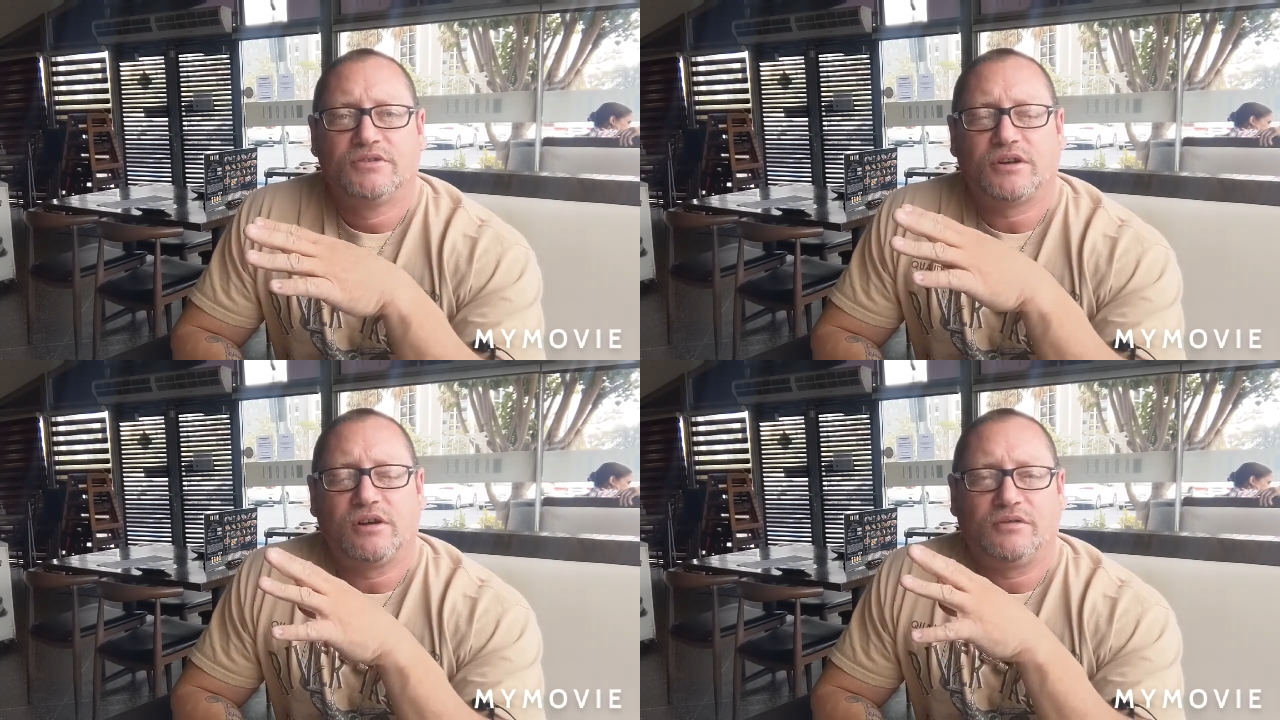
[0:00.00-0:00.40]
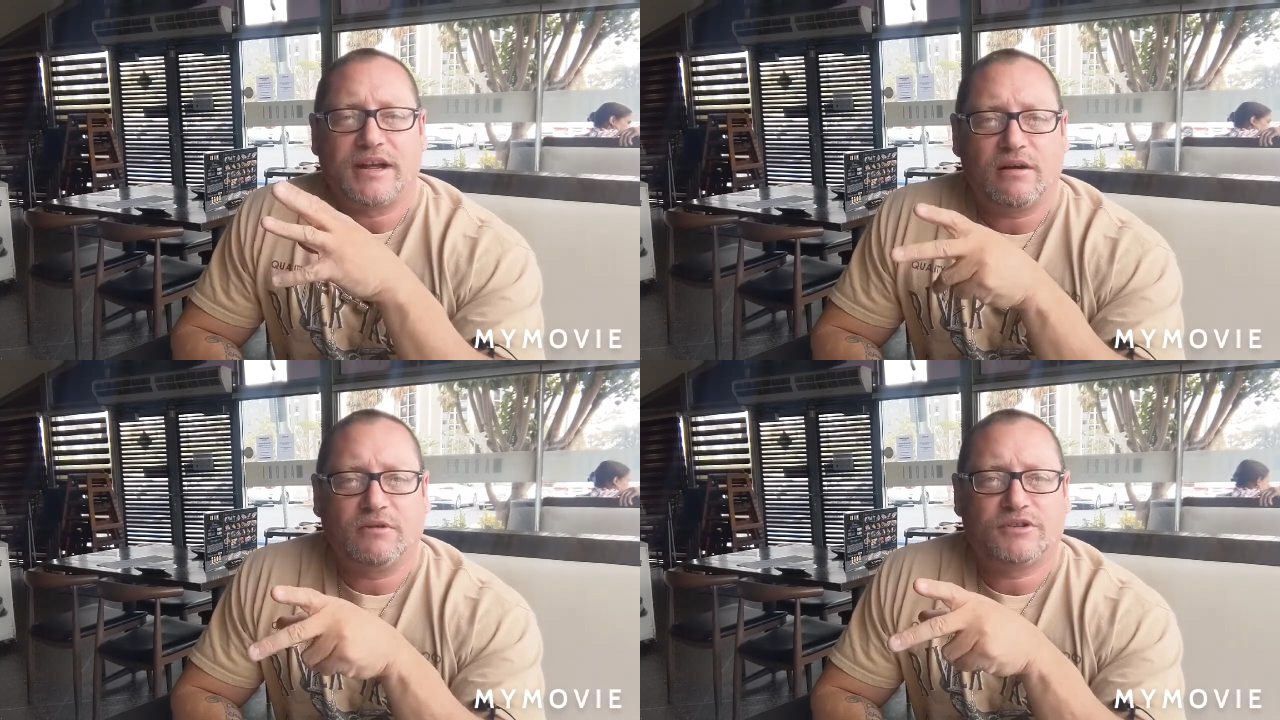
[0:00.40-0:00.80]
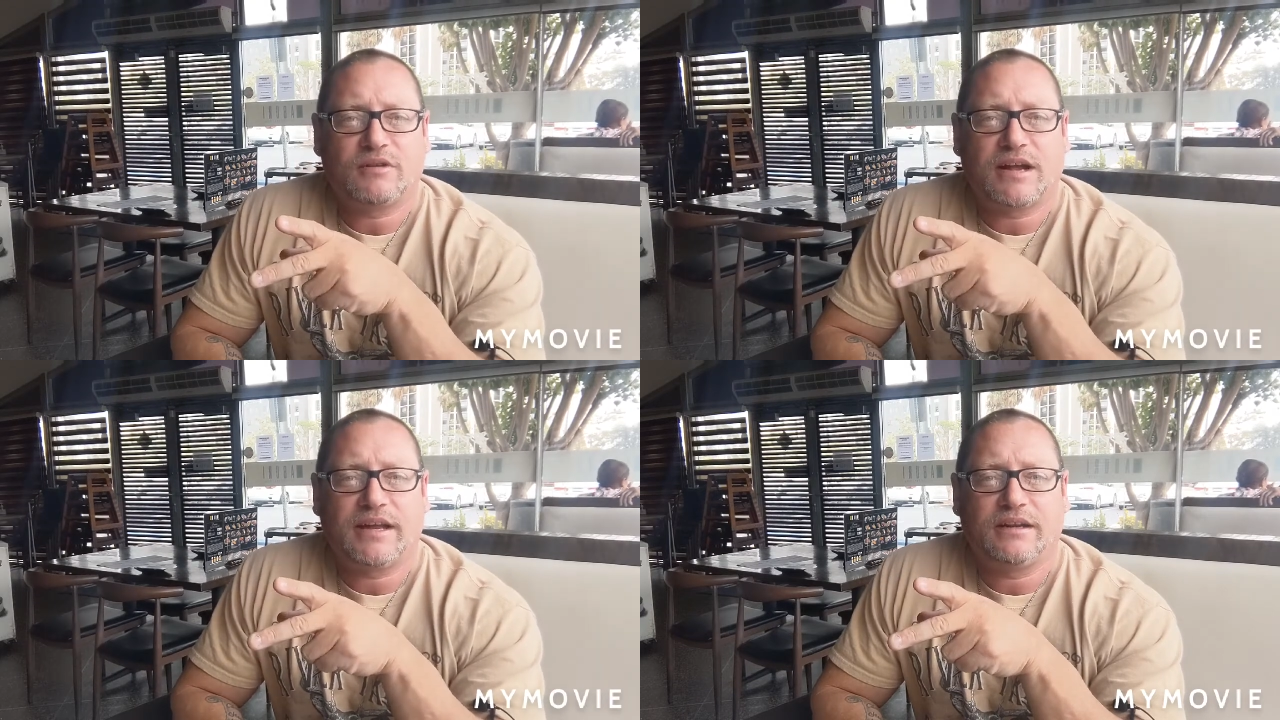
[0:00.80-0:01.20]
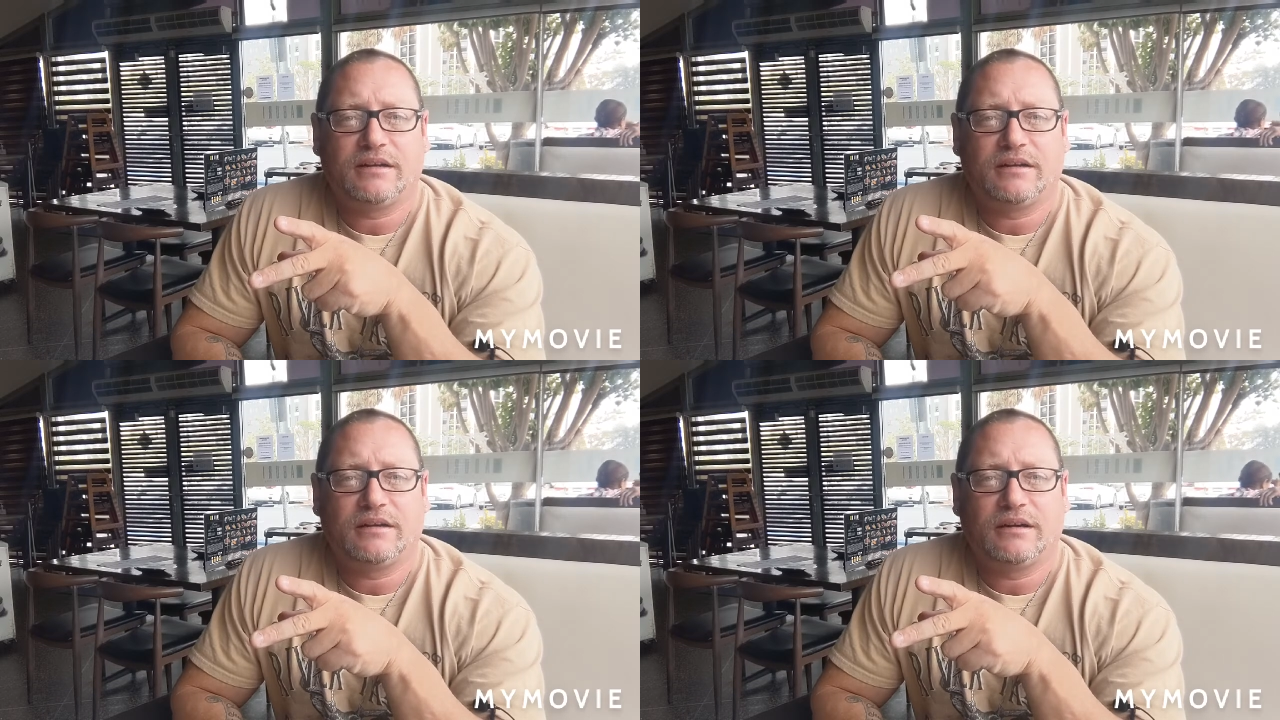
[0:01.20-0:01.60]
So now we're trying
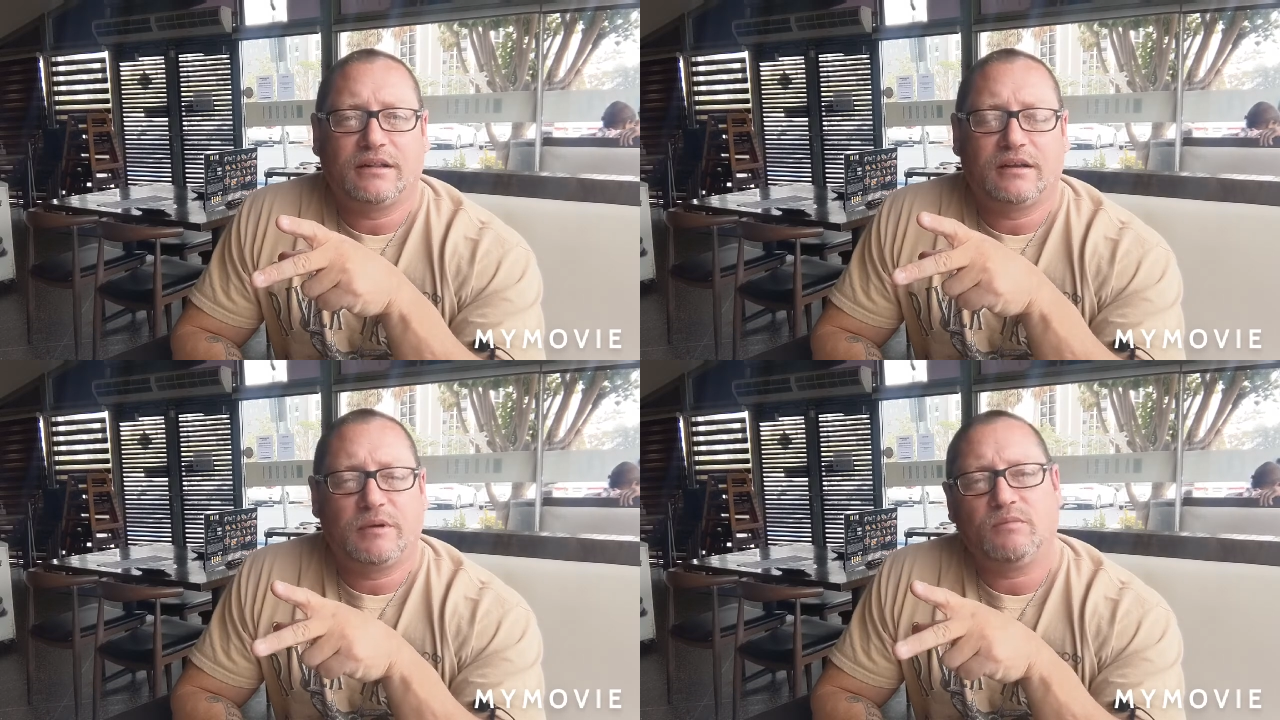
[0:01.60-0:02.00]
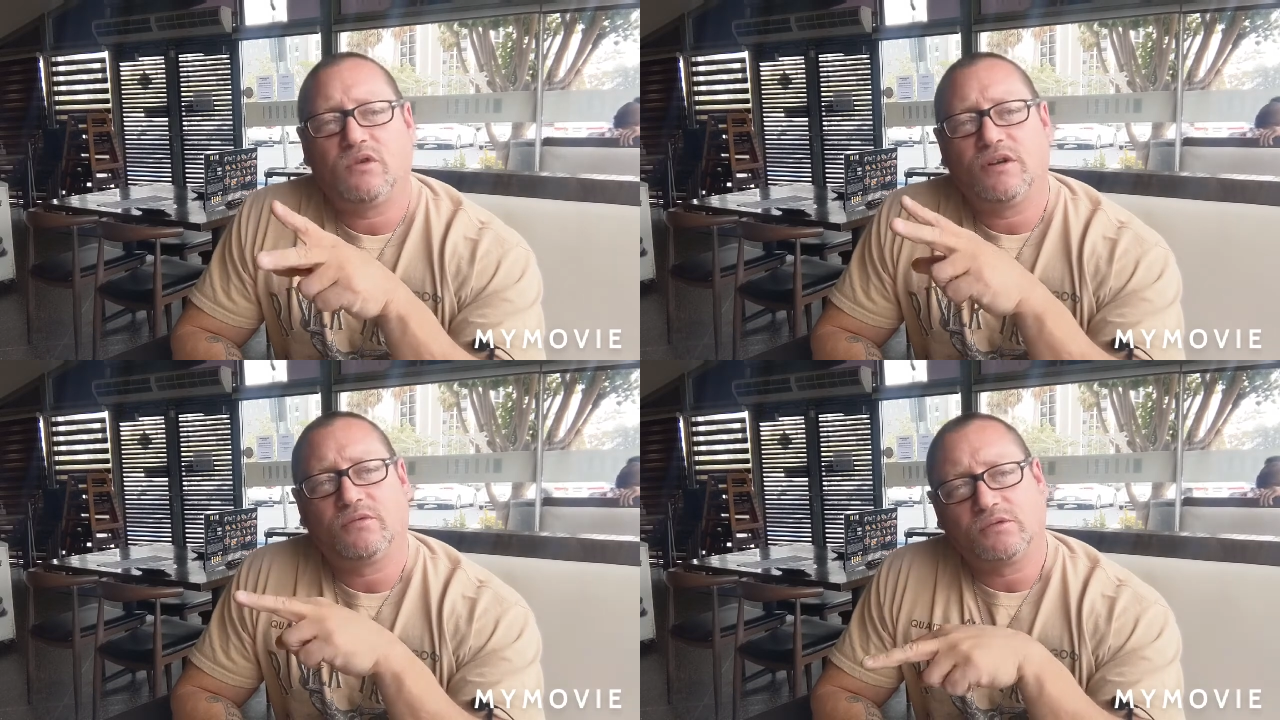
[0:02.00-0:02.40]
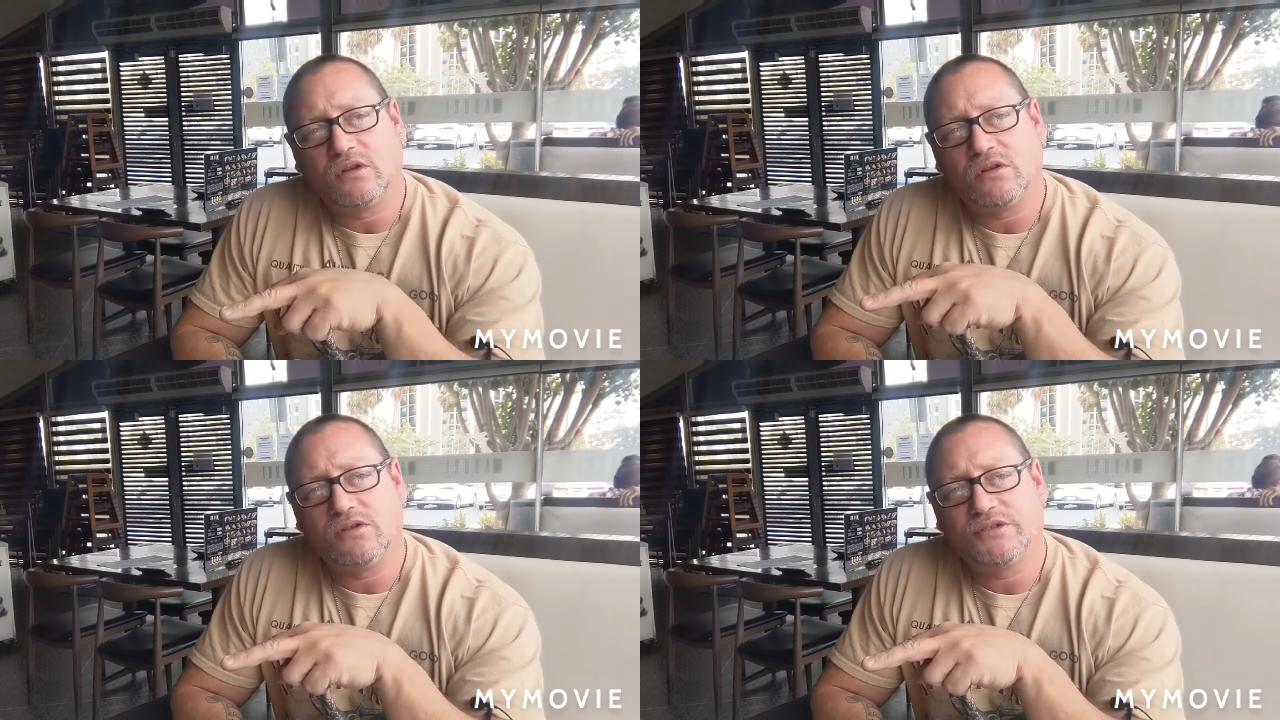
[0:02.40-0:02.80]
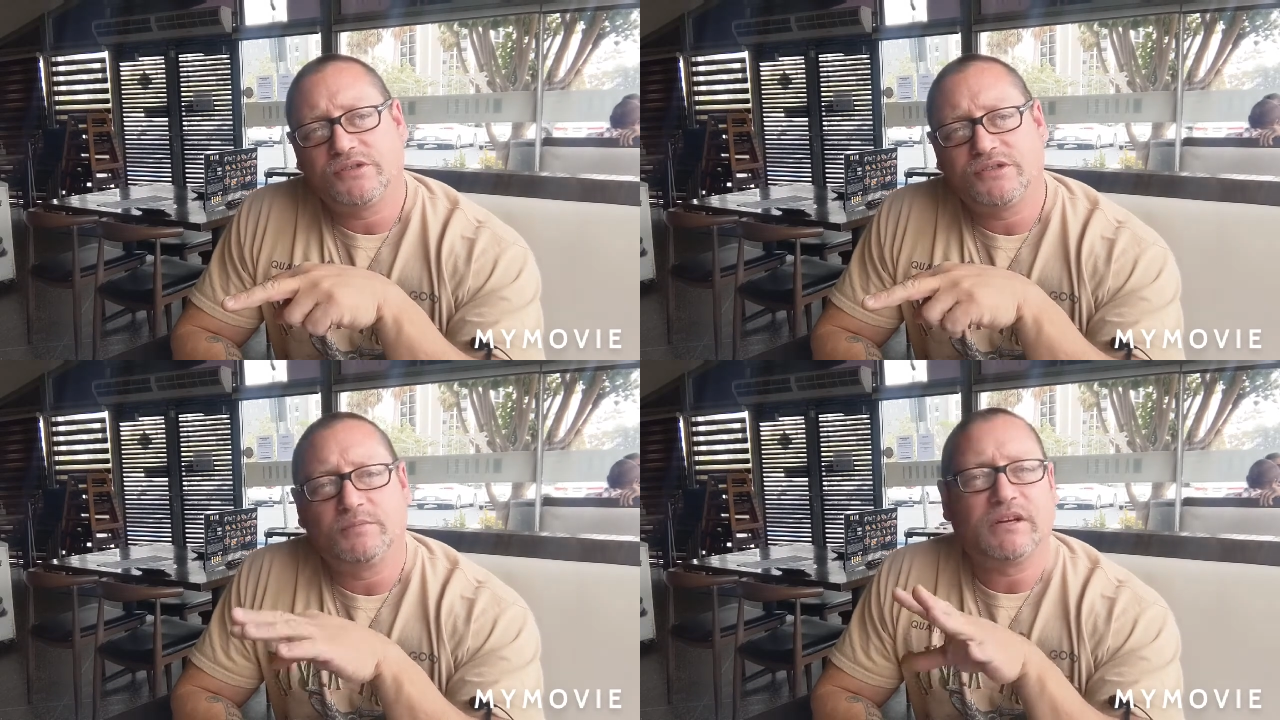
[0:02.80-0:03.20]
a little bit more of the rolls,
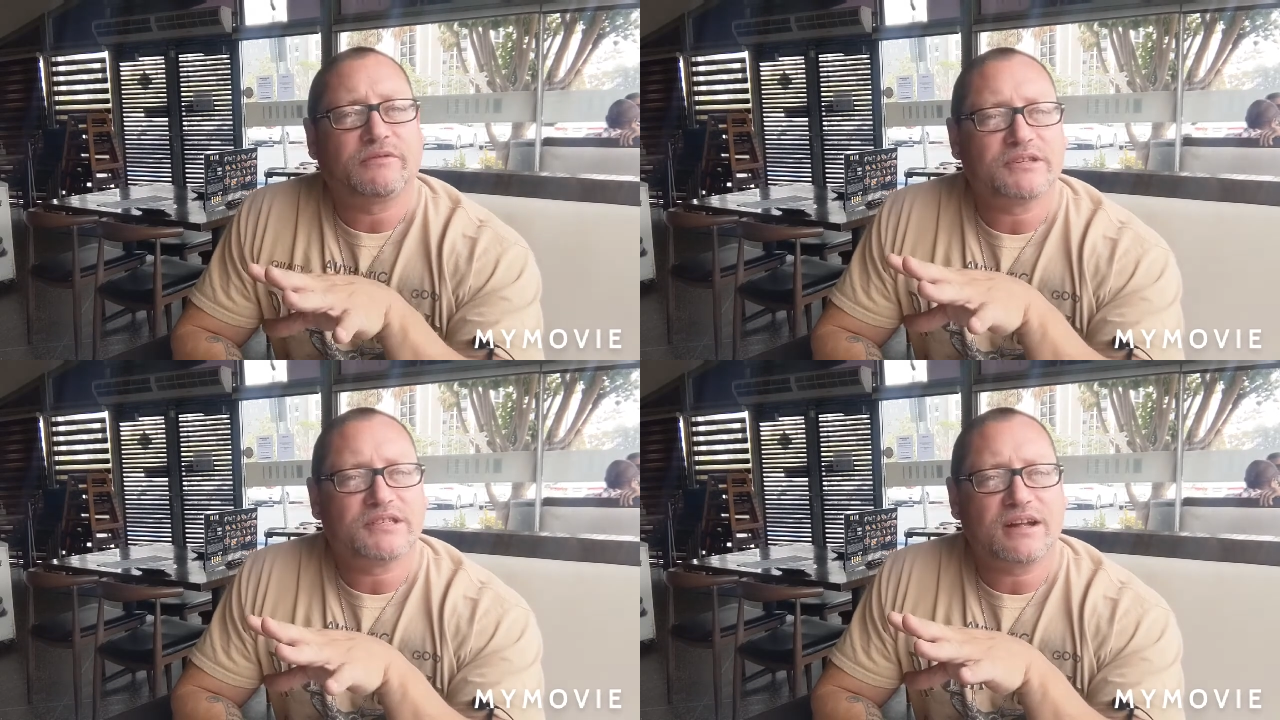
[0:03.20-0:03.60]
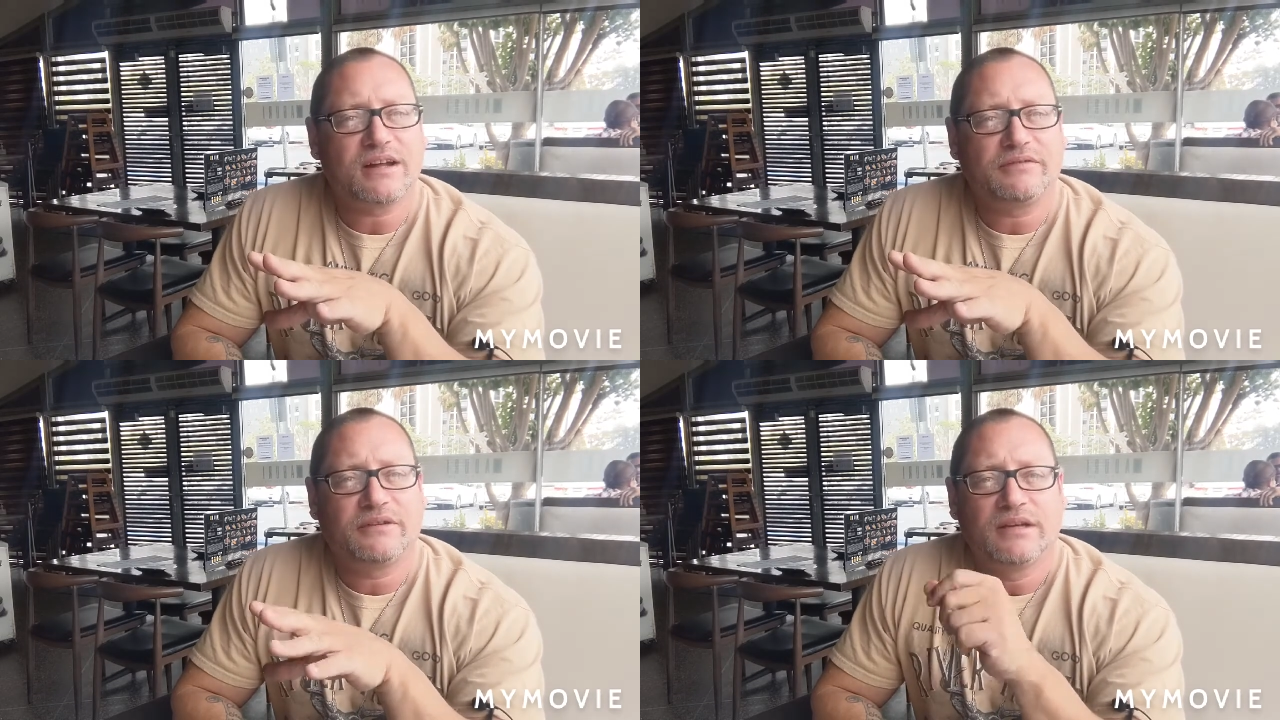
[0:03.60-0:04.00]
some different stuff.